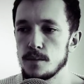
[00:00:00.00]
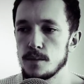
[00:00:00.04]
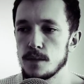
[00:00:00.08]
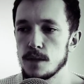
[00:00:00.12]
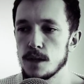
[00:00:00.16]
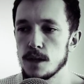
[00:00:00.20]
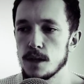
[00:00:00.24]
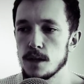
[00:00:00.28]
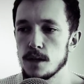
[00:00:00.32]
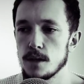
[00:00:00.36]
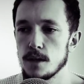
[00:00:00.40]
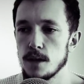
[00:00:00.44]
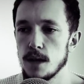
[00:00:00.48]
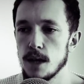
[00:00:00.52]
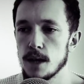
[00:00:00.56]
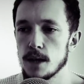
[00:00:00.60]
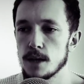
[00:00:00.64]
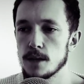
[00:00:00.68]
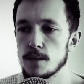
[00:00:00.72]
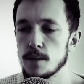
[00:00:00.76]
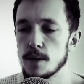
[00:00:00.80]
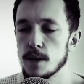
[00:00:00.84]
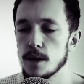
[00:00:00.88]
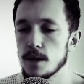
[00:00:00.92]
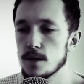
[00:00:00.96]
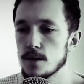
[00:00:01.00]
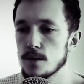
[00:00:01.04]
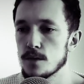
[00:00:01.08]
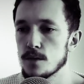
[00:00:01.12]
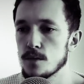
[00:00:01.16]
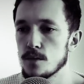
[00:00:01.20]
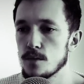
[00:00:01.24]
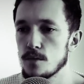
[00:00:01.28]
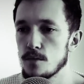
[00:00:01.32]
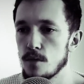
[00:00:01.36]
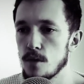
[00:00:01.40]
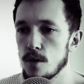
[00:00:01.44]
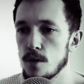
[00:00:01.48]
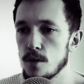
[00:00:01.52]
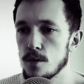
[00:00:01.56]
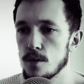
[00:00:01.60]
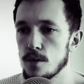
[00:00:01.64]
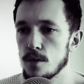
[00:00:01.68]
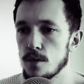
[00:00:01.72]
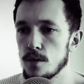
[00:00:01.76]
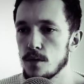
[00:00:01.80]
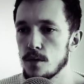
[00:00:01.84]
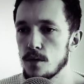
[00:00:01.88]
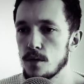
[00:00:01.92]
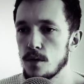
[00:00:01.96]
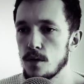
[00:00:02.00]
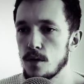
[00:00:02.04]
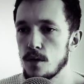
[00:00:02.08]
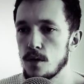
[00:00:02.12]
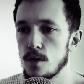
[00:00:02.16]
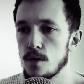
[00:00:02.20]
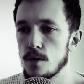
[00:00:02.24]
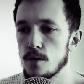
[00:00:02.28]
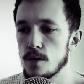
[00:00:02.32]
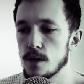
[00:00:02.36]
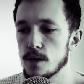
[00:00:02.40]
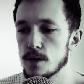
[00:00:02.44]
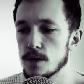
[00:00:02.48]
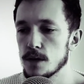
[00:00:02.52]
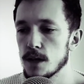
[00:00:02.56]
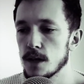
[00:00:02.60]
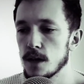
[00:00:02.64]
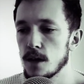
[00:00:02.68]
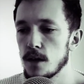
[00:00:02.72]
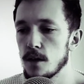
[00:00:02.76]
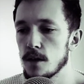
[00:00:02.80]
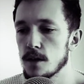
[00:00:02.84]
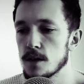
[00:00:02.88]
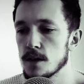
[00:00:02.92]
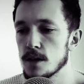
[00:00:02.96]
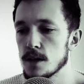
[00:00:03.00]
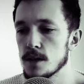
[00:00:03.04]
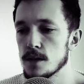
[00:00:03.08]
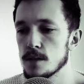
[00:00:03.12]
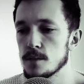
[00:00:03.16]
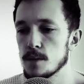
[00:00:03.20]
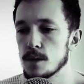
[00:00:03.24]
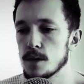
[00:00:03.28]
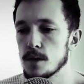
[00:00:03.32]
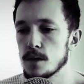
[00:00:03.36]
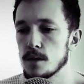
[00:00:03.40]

The exponential growth of our technology is